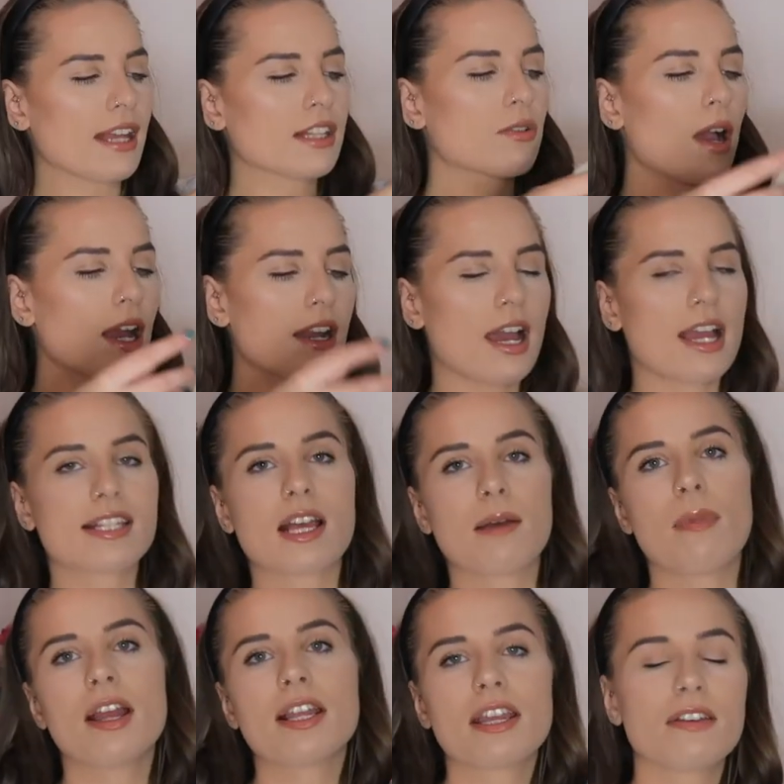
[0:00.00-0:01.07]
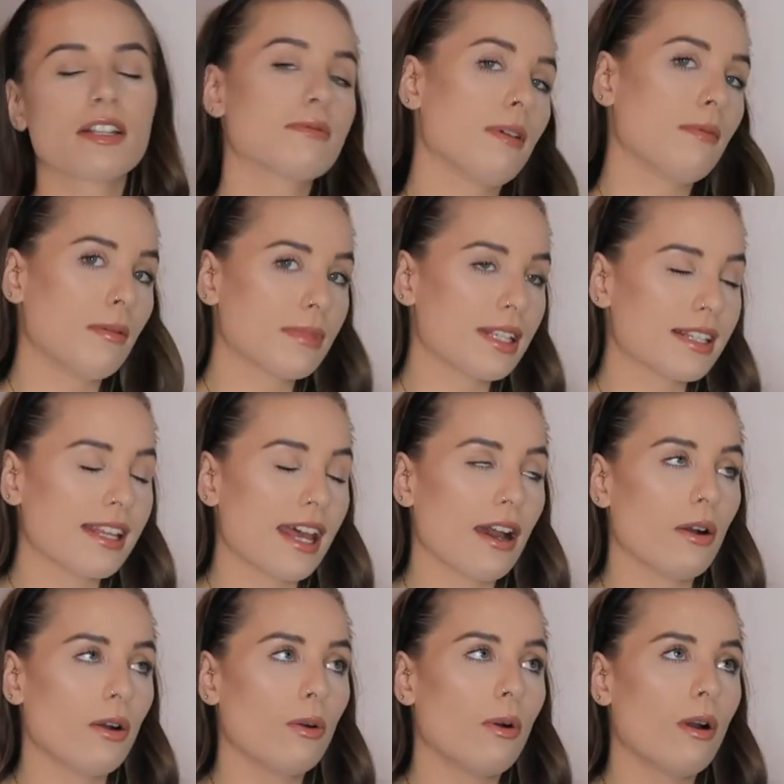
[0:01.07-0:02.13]
Yeah it's quite nice. I might give it to my mum to
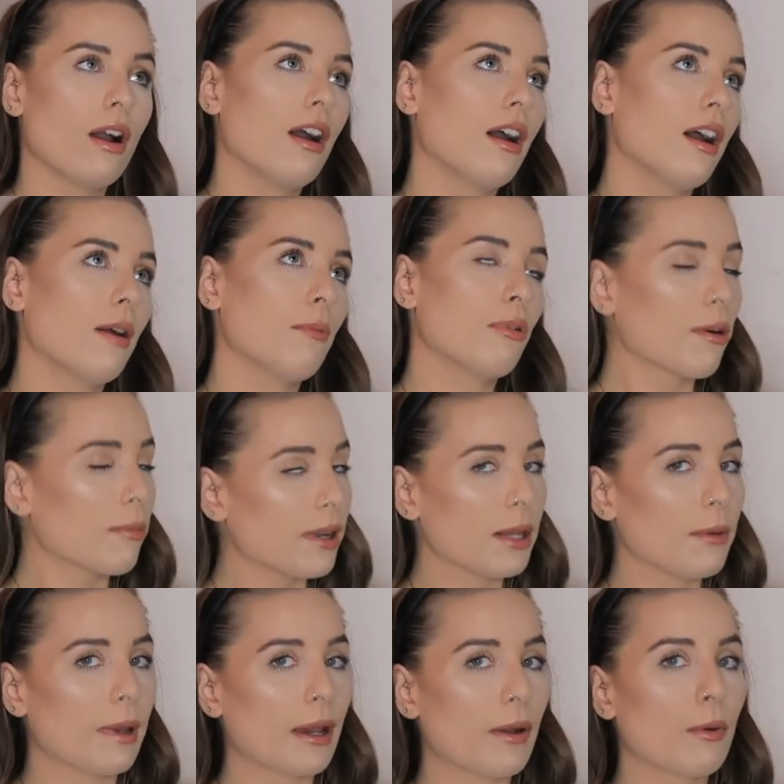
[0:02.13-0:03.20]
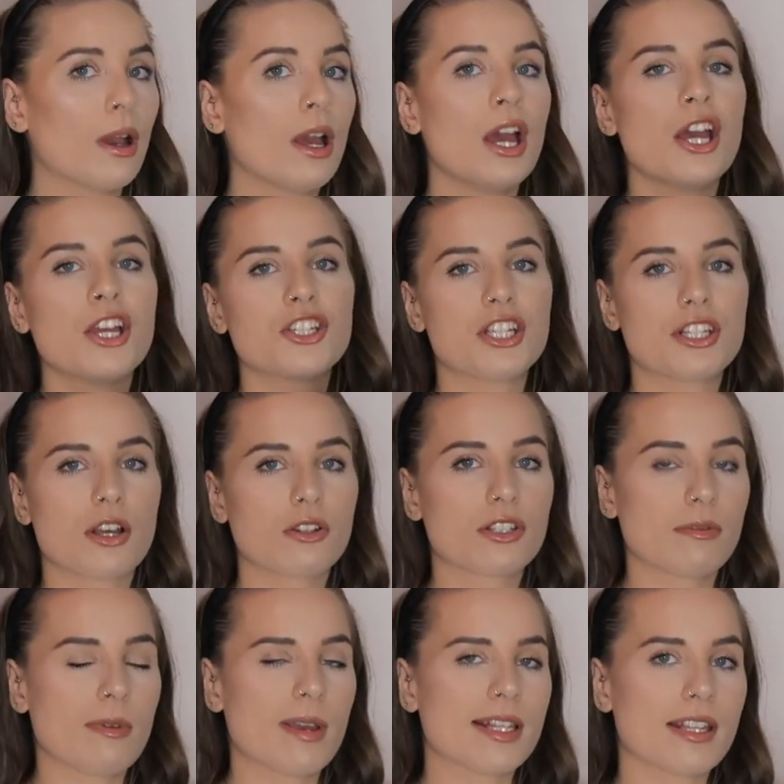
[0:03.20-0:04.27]
sell probably will she sold
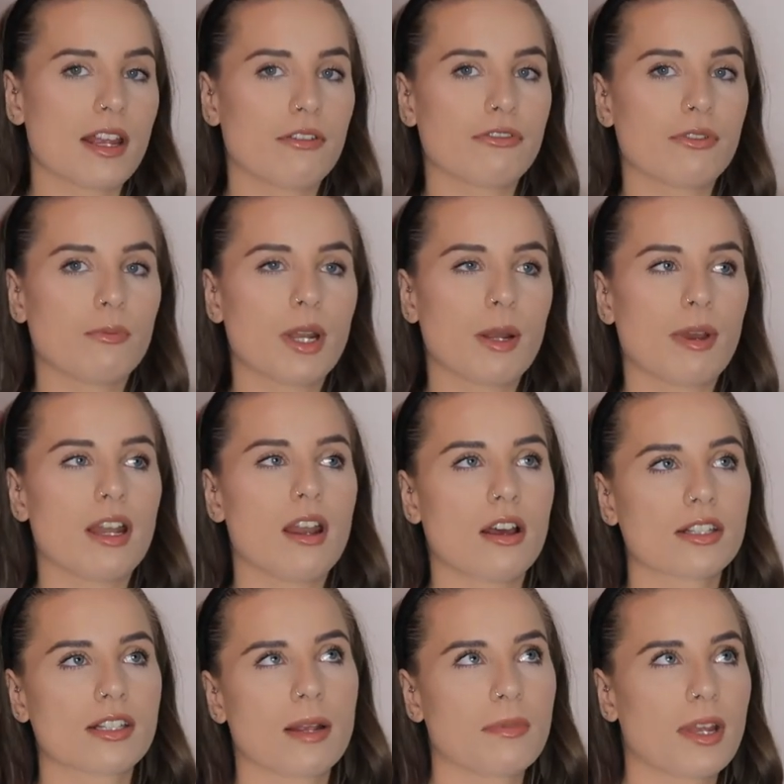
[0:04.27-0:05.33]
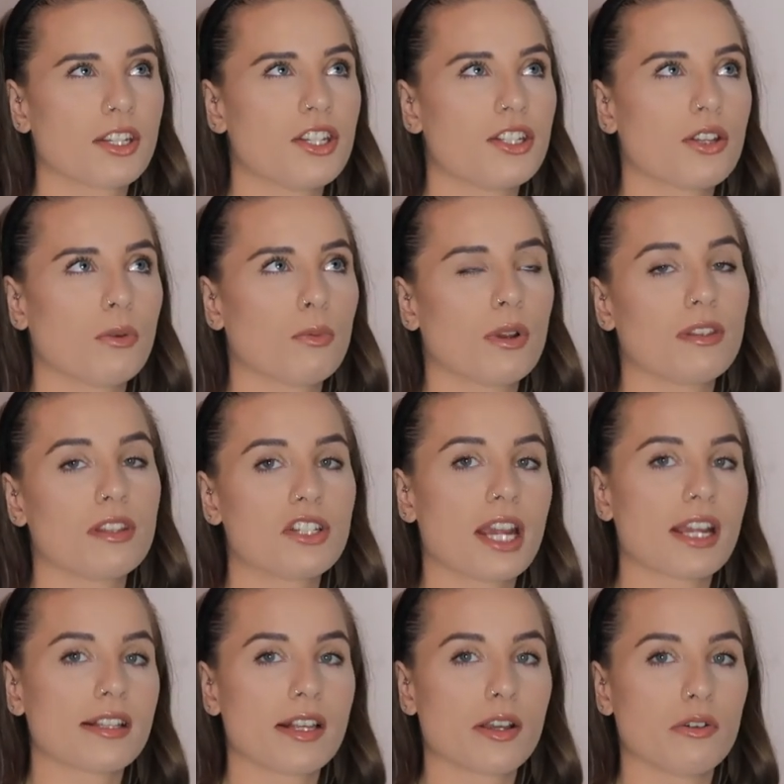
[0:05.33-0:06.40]
some of my stuff from when i went last time like she sold one of the
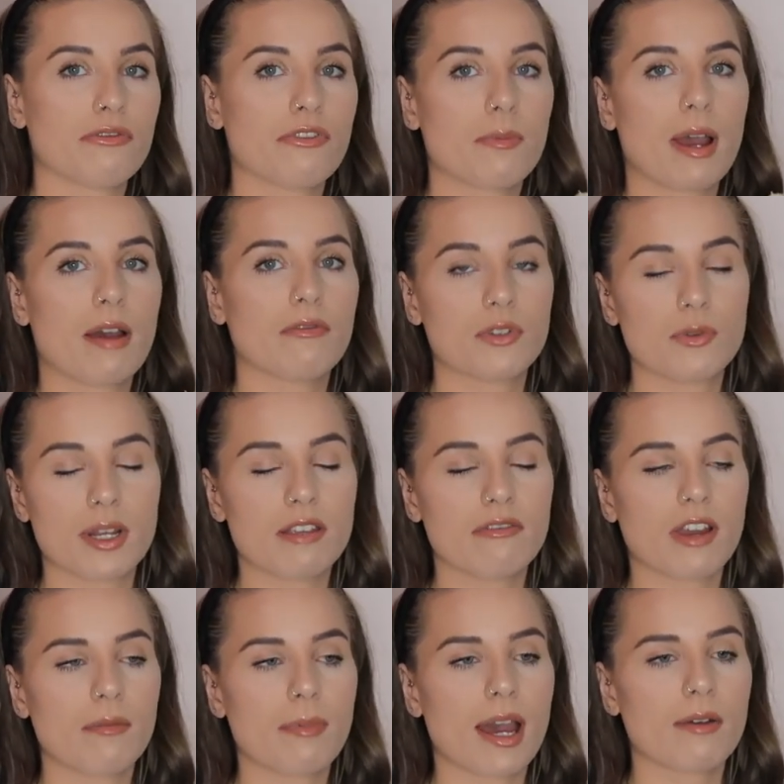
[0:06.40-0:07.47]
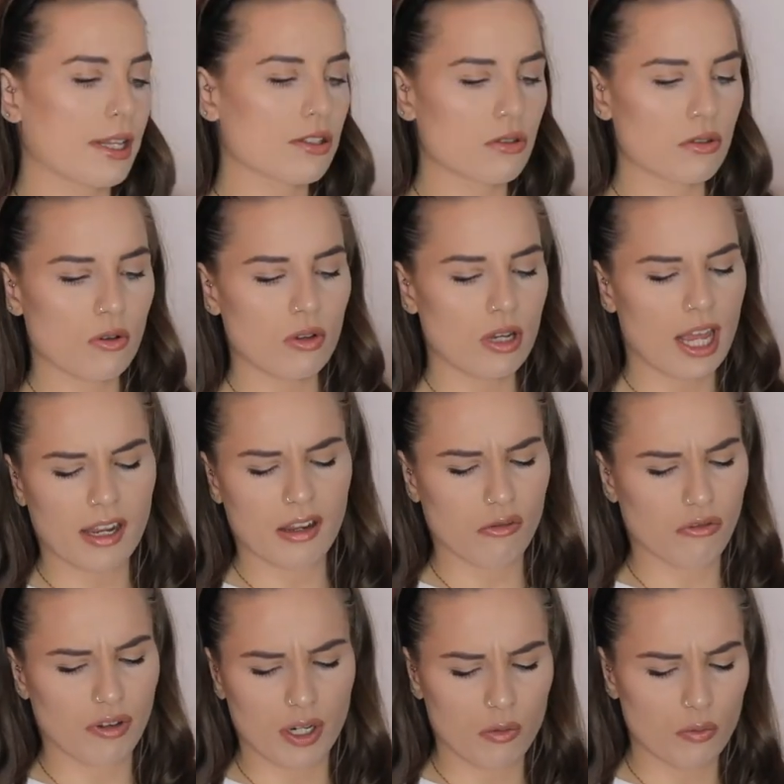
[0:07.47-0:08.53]
jackets i got for a pound for 25 pounds it's not like
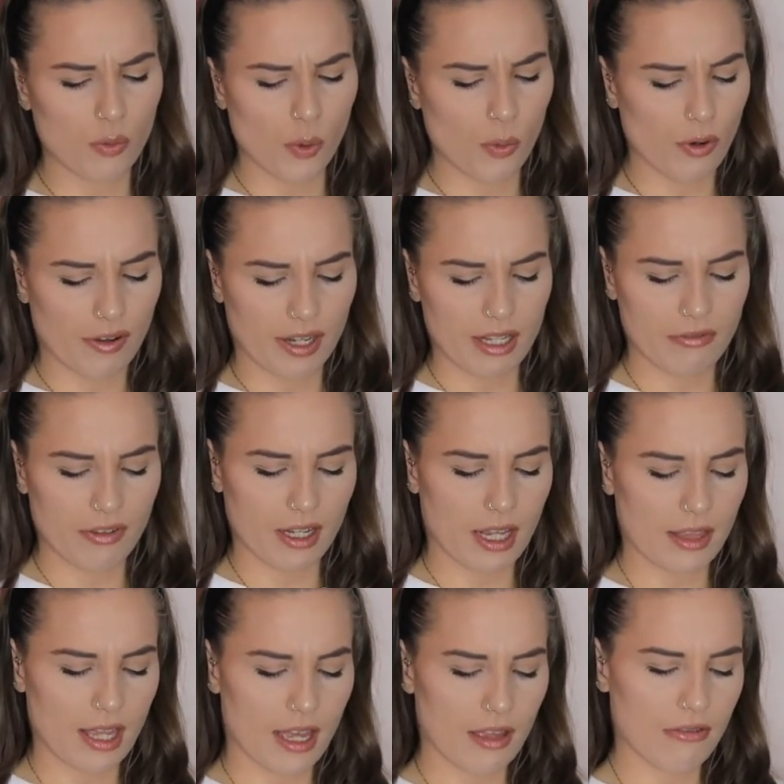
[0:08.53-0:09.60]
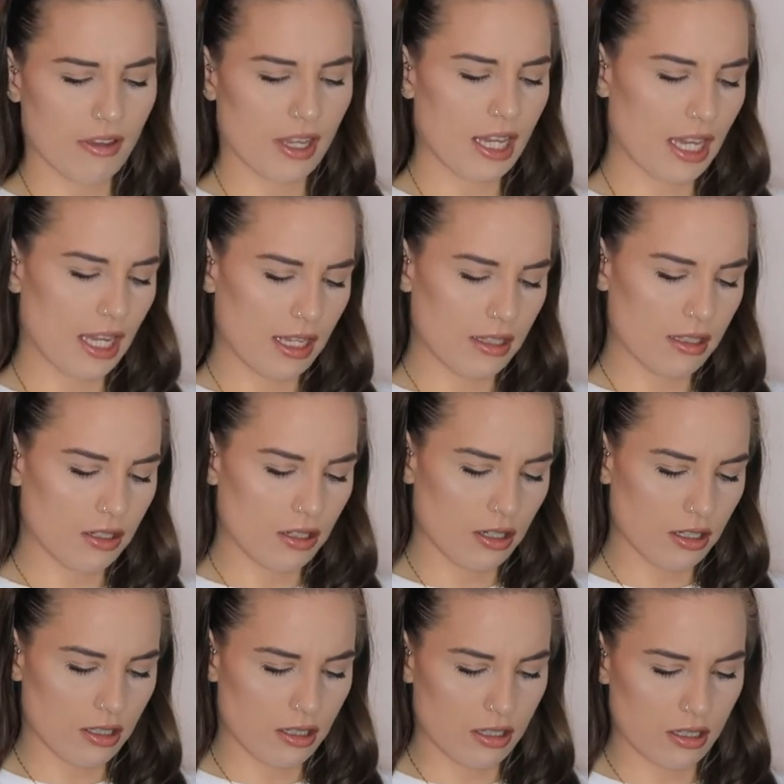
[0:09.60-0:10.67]
real wool or anything like that i think it is
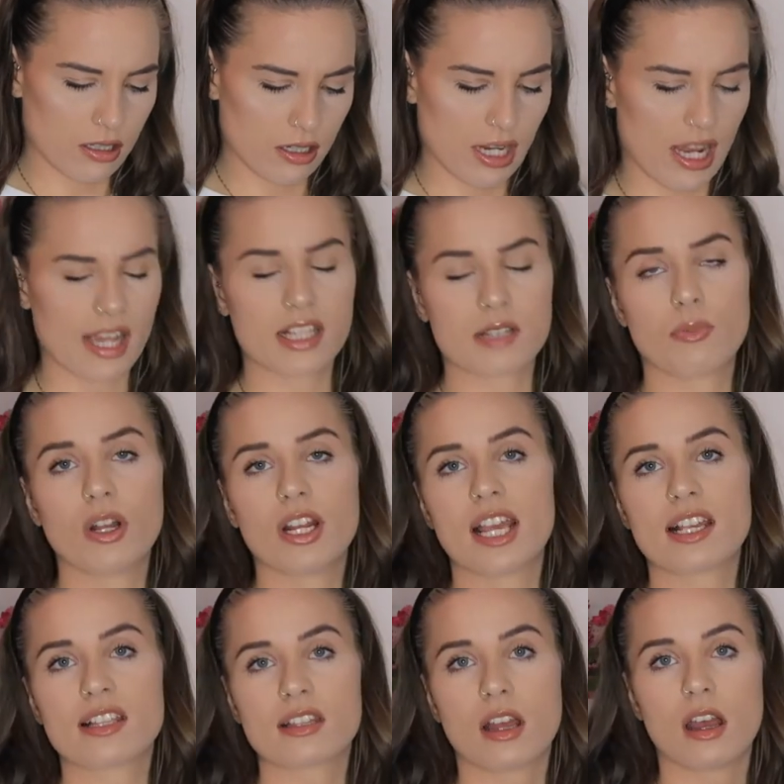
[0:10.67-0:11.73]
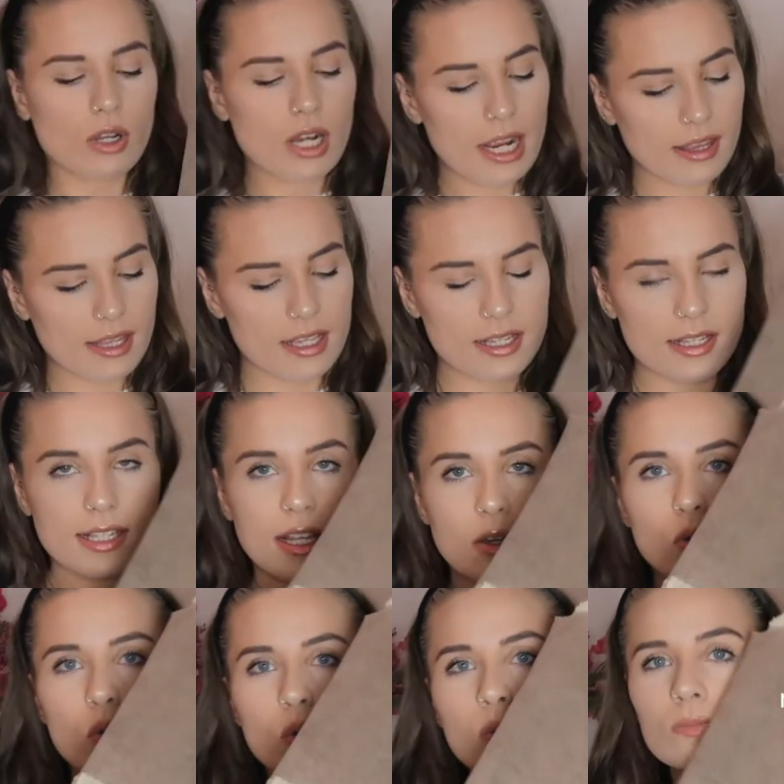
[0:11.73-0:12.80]
just yeah it's polyester got like this
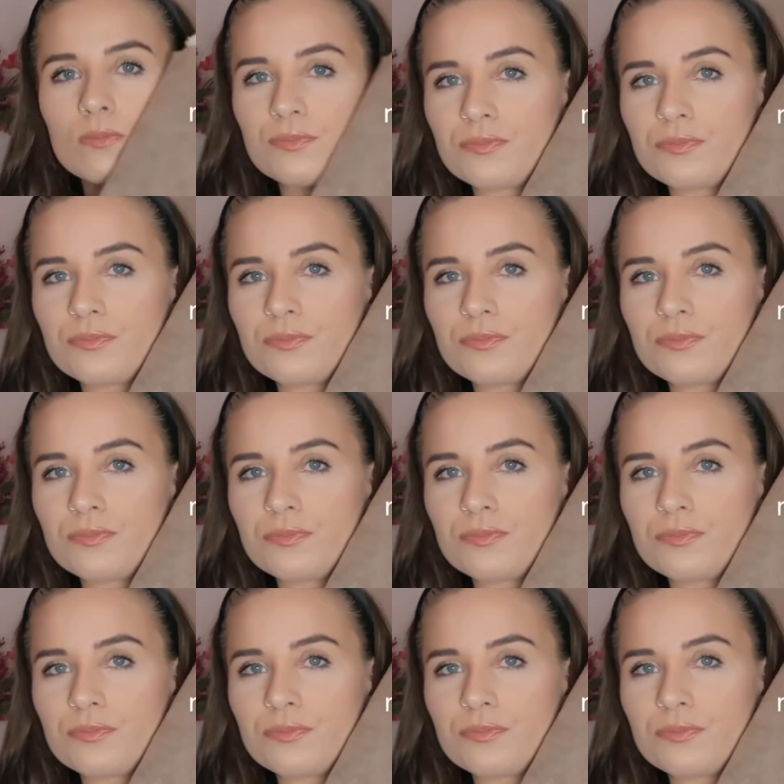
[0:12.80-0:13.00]
little